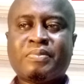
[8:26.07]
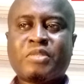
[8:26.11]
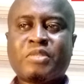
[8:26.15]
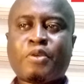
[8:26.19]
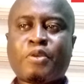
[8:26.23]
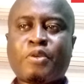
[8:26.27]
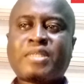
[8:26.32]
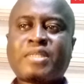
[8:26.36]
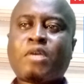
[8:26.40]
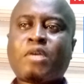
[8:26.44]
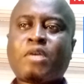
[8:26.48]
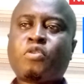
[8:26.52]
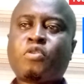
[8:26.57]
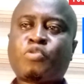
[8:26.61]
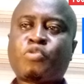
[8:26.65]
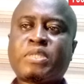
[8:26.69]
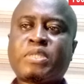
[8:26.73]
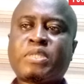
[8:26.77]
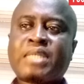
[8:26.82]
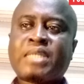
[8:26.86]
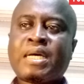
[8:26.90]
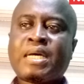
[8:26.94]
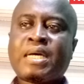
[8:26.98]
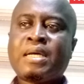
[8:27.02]
The rest are on
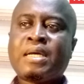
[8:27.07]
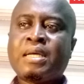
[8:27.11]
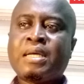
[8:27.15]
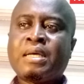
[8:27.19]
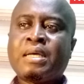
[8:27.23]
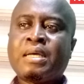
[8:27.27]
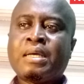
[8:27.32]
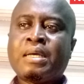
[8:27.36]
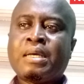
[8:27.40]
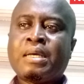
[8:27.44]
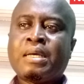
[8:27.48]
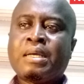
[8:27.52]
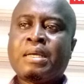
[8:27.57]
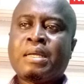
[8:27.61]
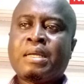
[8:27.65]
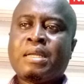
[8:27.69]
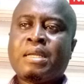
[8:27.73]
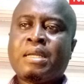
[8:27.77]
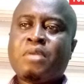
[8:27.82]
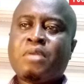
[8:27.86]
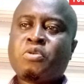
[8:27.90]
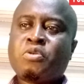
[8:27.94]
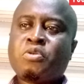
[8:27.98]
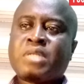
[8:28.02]
Twitter.
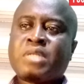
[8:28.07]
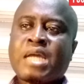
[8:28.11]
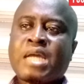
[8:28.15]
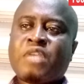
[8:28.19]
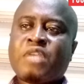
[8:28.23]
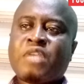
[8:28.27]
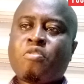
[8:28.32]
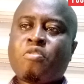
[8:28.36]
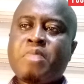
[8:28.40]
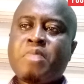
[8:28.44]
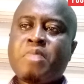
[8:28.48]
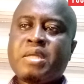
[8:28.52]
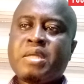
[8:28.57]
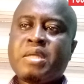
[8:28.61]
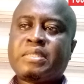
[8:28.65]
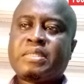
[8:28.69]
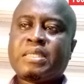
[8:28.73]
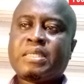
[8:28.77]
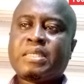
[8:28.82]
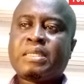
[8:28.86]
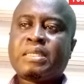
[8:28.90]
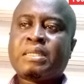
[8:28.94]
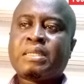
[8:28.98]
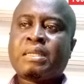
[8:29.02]
Those that are
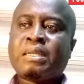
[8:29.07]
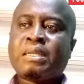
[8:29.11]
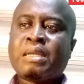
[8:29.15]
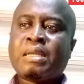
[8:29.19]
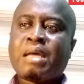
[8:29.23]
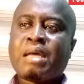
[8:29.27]
dominating